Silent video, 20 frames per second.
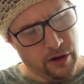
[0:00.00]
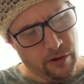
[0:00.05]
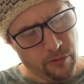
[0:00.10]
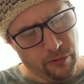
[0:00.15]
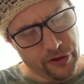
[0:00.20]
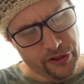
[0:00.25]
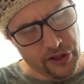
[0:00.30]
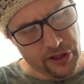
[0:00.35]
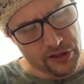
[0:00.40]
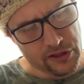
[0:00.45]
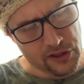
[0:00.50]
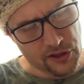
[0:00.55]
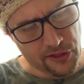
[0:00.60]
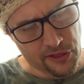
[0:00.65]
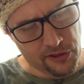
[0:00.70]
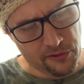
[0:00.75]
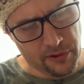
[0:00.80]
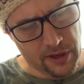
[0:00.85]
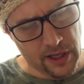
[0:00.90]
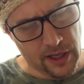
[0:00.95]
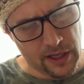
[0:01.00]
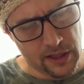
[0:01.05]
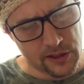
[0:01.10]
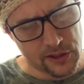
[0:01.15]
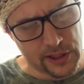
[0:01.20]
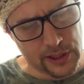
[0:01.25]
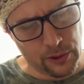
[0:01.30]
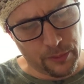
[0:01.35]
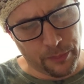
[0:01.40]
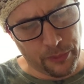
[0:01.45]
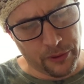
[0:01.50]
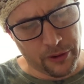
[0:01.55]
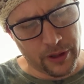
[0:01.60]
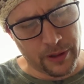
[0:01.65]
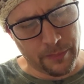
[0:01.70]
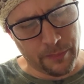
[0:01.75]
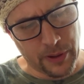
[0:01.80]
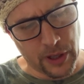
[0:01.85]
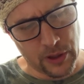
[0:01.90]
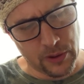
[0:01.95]
with its three
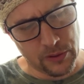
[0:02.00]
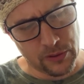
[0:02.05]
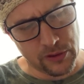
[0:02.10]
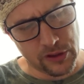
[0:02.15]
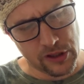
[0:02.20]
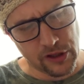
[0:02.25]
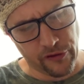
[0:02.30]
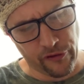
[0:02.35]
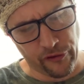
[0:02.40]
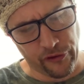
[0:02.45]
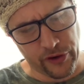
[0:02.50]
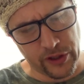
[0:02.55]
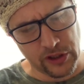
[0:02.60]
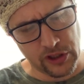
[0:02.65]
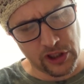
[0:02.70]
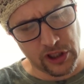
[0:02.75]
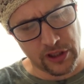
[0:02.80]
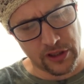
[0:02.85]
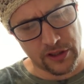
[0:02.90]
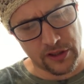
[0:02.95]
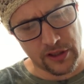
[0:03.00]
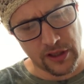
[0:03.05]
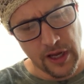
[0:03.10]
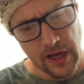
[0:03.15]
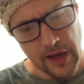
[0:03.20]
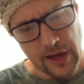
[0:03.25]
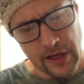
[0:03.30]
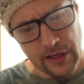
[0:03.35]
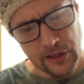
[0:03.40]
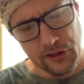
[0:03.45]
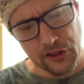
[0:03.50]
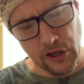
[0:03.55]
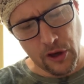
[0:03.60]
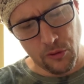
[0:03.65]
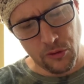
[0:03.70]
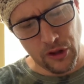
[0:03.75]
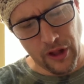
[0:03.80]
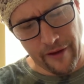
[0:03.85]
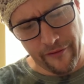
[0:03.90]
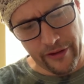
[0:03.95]
superimposed fringes so
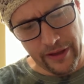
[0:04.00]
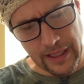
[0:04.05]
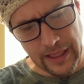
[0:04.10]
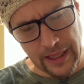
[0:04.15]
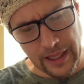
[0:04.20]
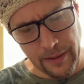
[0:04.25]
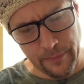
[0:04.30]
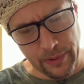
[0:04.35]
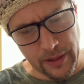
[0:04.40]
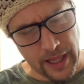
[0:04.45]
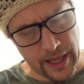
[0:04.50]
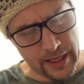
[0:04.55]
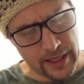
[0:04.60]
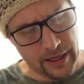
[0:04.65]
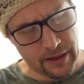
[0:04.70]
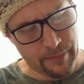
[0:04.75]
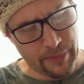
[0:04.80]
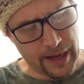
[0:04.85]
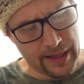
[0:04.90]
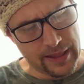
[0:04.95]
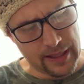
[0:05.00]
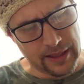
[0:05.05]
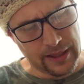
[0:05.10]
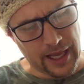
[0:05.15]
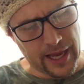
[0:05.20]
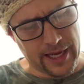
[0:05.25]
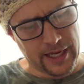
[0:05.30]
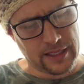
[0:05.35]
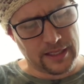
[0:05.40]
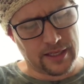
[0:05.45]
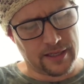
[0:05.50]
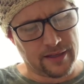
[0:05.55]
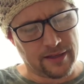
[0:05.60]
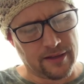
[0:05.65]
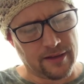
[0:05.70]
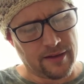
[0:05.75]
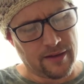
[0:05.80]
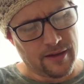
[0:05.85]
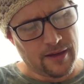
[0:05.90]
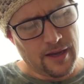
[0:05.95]
lovingly blended by the light,
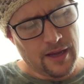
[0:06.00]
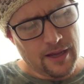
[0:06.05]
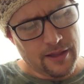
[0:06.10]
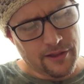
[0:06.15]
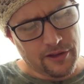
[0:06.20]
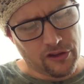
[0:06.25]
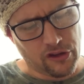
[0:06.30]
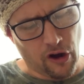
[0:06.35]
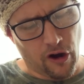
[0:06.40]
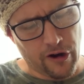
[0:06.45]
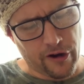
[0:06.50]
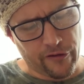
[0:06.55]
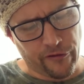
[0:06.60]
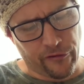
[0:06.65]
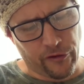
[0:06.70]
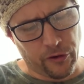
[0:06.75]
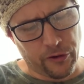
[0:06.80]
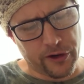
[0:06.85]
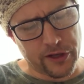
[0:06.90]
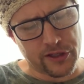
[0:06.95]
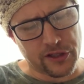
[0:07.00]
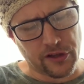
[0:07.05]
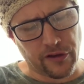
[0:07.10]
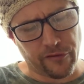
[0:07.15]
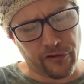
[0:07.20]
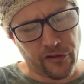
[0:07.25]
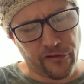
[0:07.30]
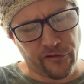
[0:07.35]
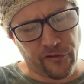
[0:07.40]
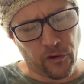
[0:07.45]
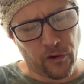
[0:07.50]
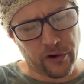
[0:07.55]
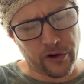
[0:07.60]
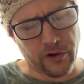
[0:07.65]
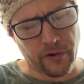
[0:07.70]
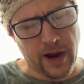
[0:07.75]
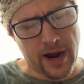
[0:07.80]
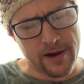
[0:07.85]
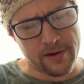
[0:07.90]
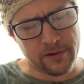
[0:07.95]
the dark forest of the
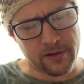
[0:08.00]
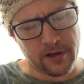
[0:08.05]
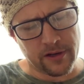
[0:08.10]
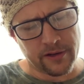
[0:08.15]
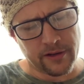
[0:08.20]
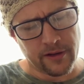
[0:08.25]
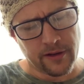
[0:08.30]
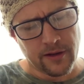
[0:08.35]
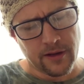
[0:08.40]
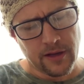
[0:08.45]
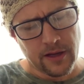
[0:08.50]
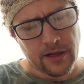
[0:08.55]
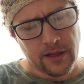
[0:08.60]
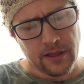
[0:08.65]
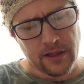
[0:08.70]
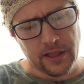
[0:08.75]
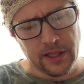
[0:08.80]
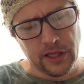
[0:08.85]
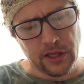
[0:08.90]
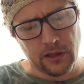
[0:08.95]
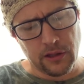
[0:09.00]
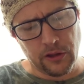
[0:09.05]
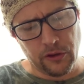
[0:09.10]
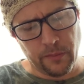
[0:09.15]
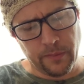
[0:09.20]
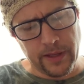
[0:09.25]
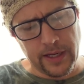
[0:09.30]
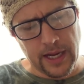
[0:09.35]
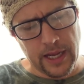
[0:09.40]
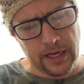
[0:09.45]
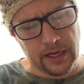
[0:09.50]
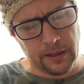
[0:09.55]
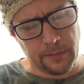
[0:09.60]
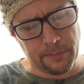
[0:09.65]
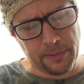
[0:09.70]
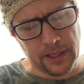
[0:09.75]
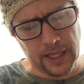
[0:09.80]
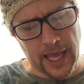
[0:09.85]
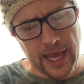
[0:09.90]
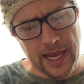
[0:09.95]
foreground, the illuminated
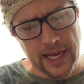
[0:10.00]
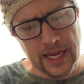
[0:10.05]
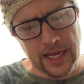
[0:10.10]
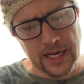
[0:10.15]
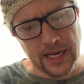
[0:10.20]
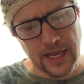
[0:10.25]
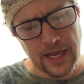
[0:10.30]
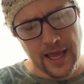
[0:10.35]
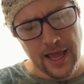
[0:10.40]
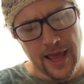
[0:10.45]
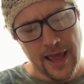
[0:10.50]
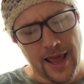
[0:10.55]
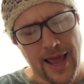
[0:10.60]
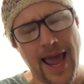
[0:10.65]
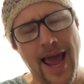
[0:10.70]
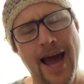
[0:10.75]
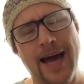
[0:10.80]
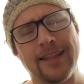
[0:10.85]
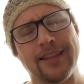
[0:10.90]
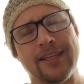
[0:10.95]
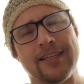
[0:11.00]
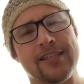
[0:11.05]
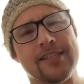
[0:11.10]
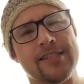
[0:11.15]
plain, and the